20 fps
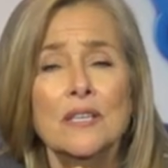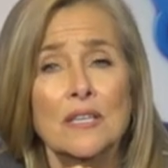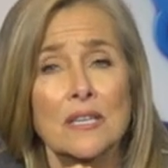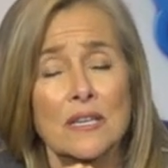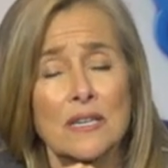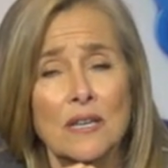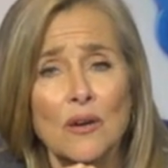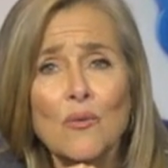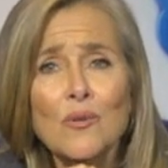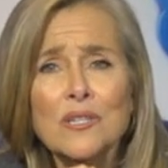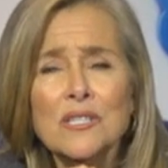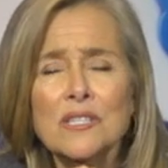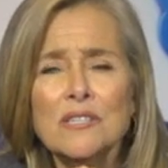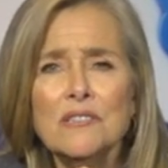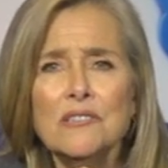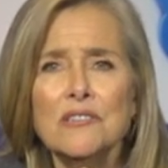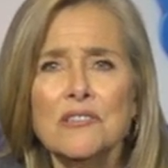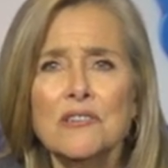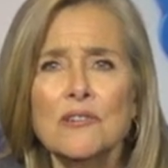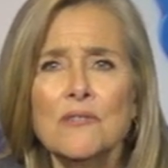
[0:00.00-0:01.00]
you know what to
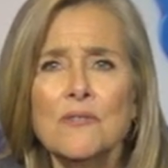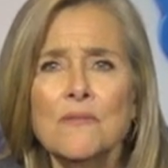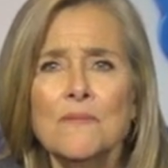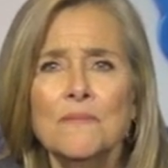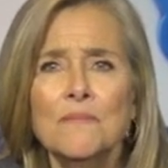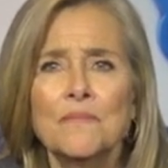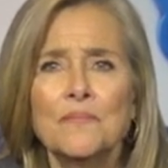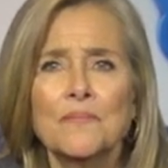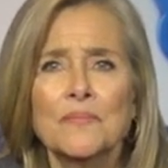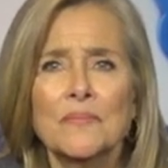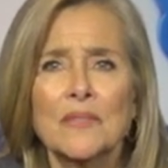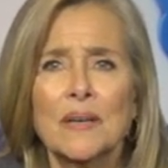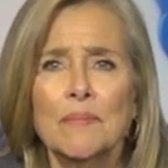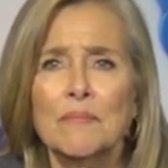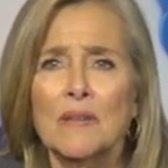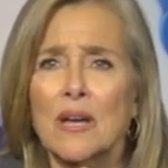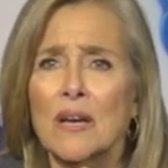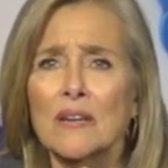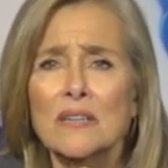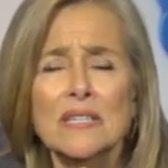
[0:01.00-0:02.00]
do. Yep.
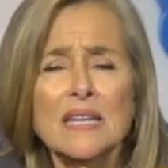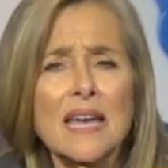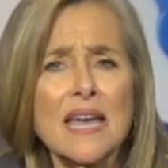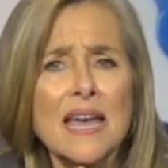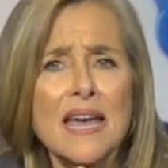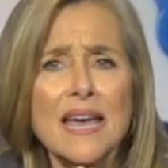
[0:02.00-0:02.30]
I'm not going to